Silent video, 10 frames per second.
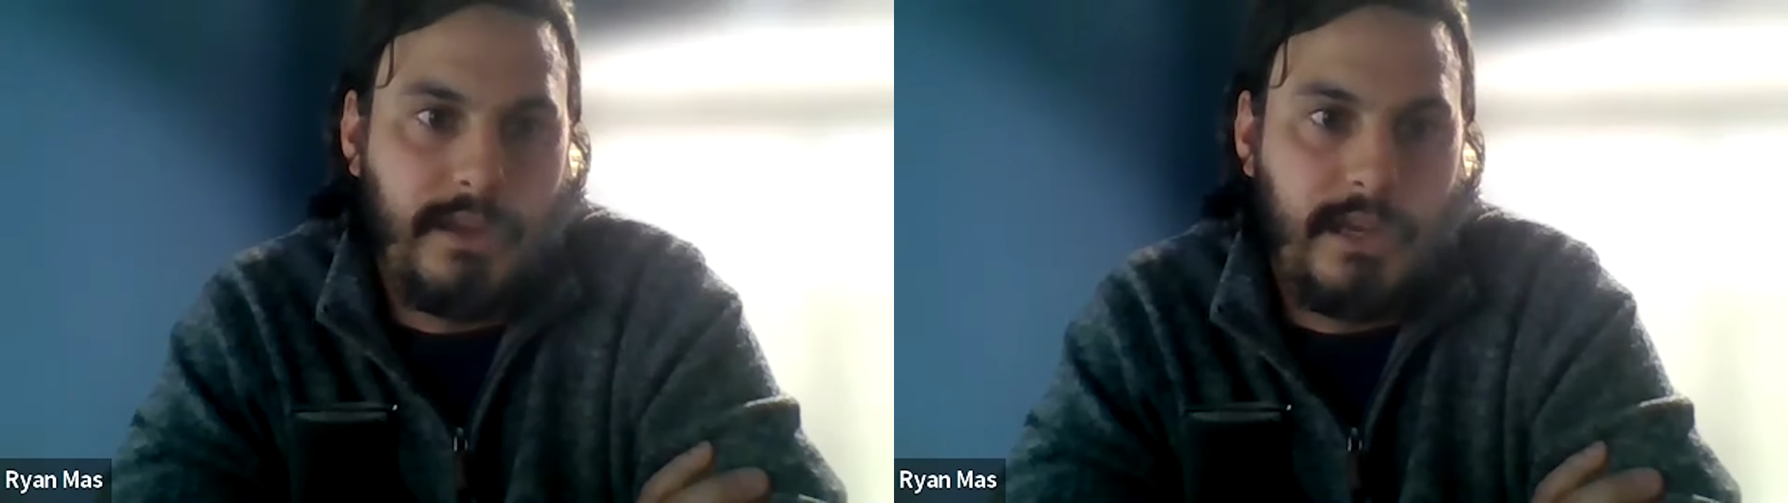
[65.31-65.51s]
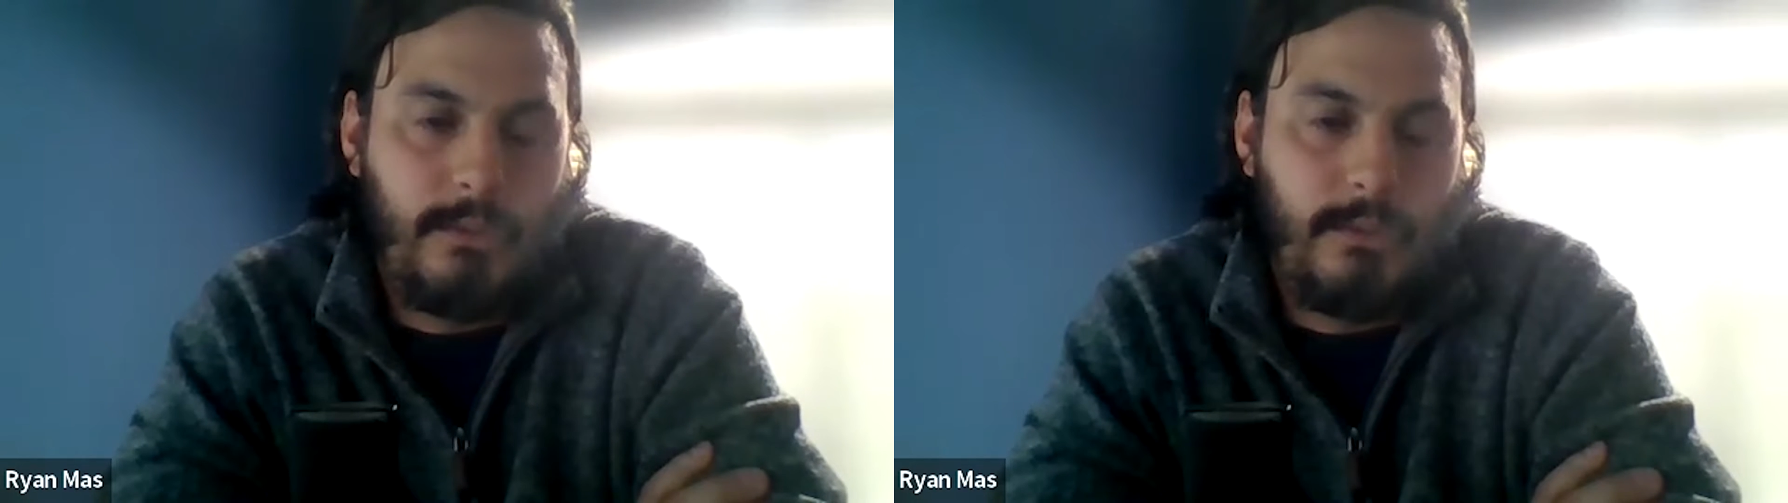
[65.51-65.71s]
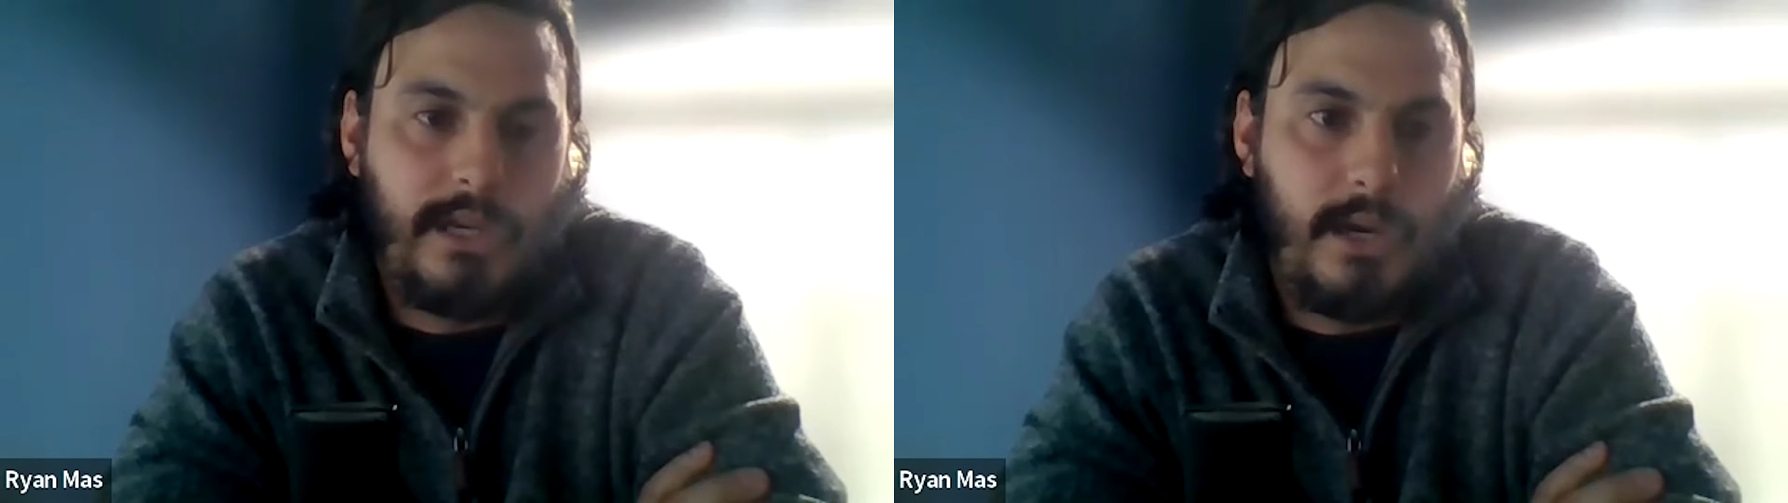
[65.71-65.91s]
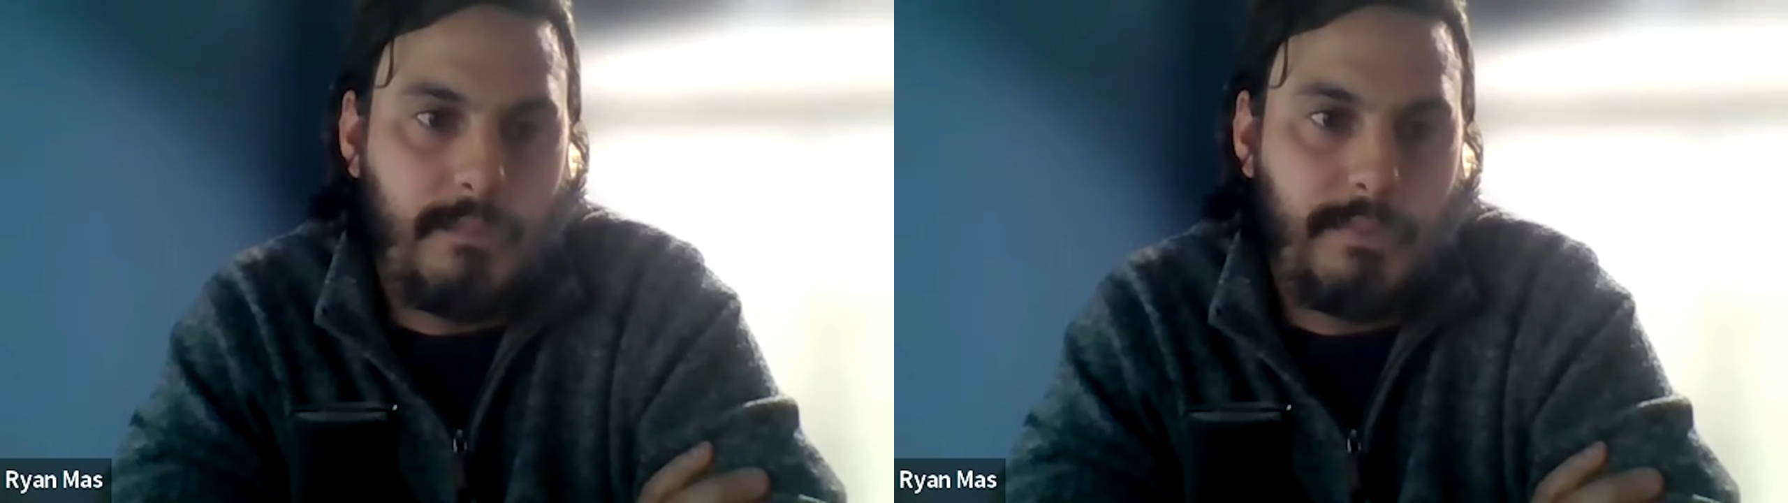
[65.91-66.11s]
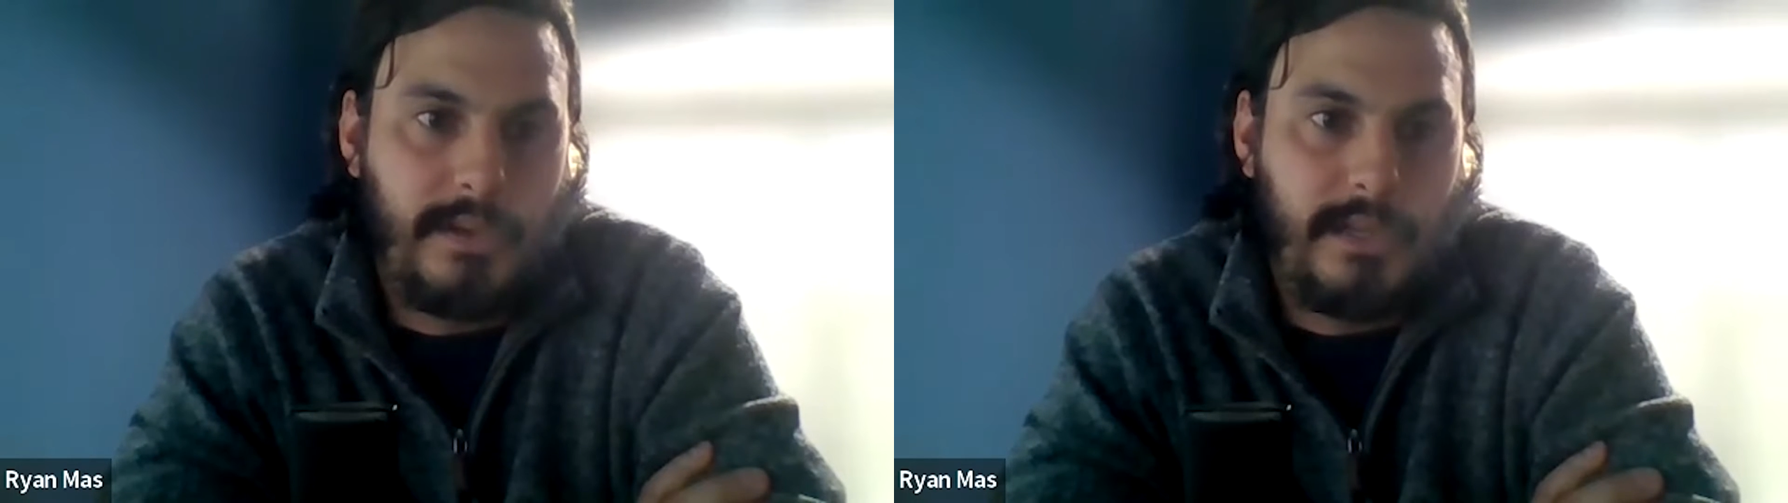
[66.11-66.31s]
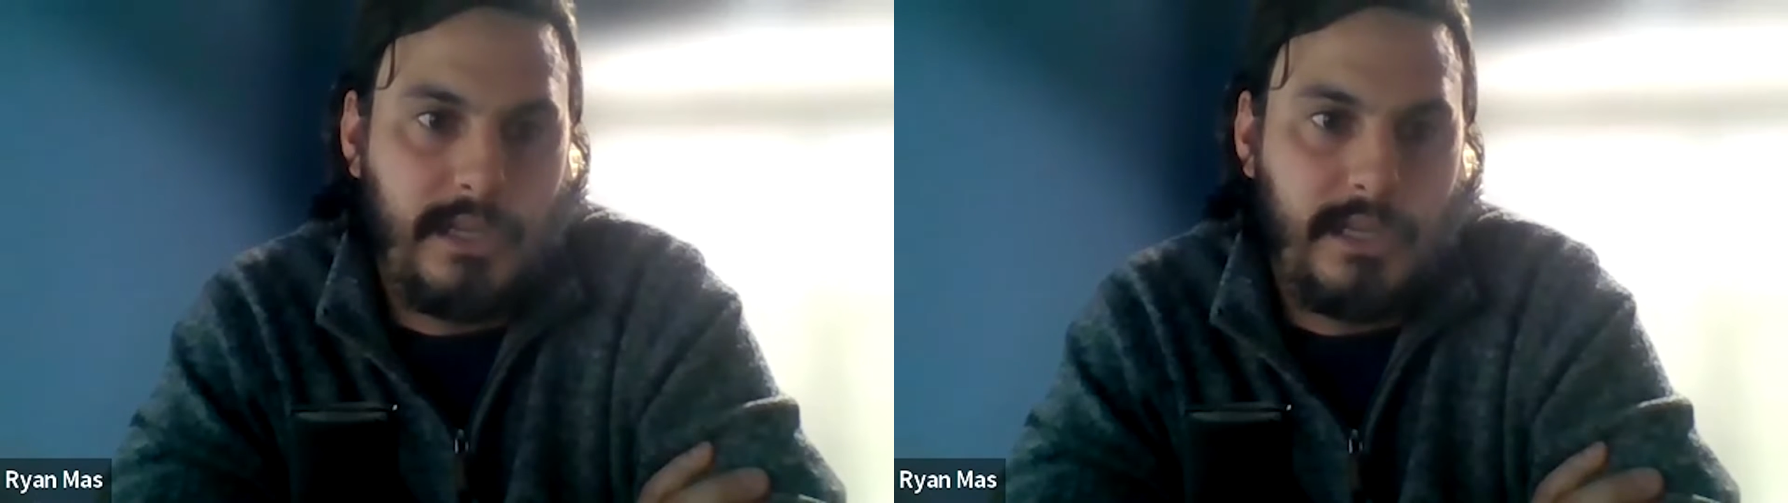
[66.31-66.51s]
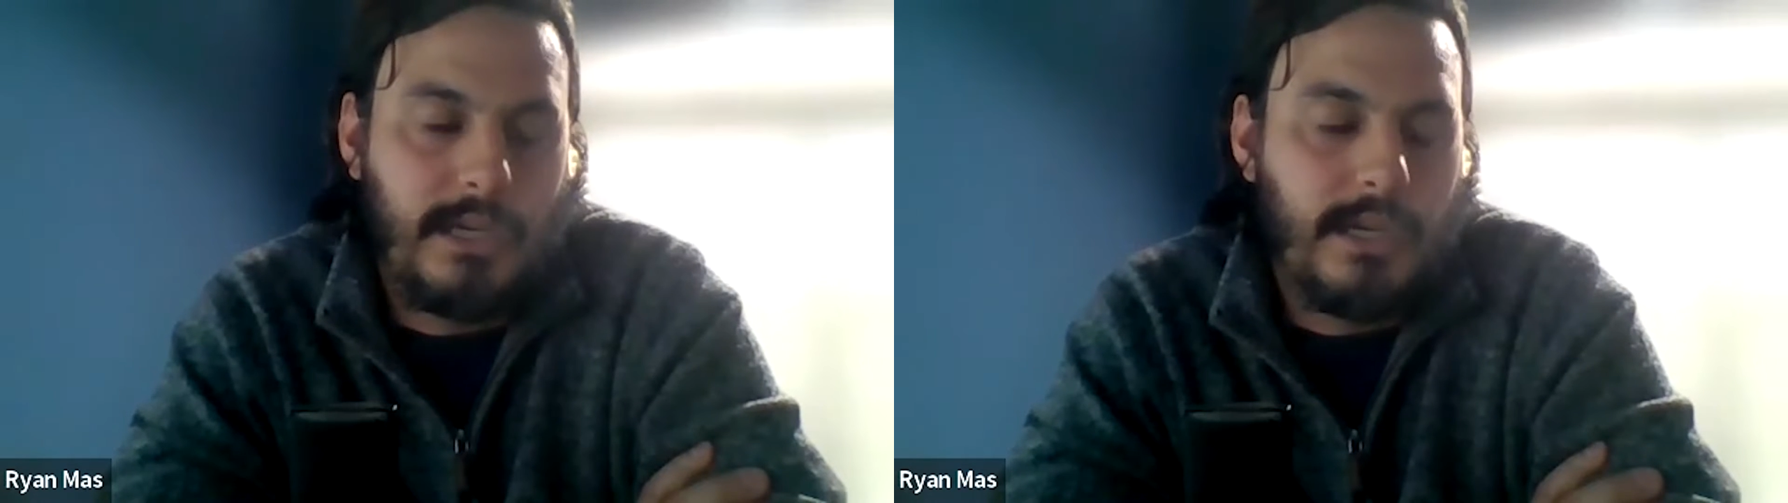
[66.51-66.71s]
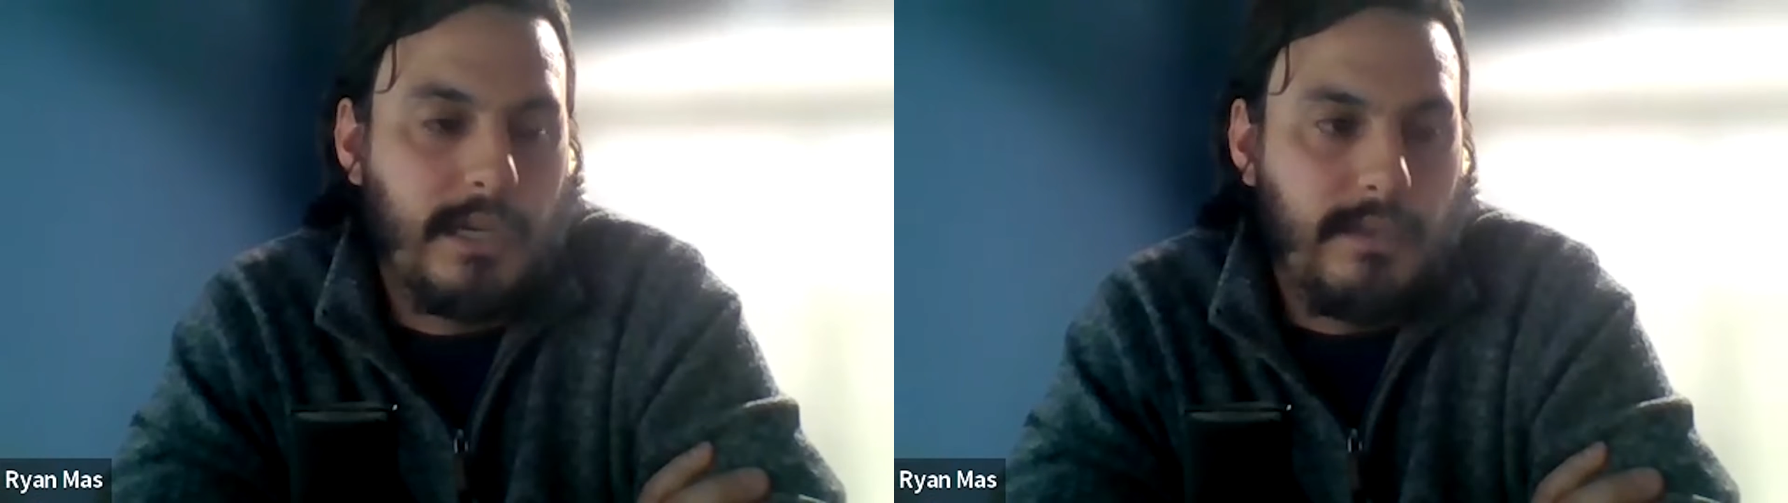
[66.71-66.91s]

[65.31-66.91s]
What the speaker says: a company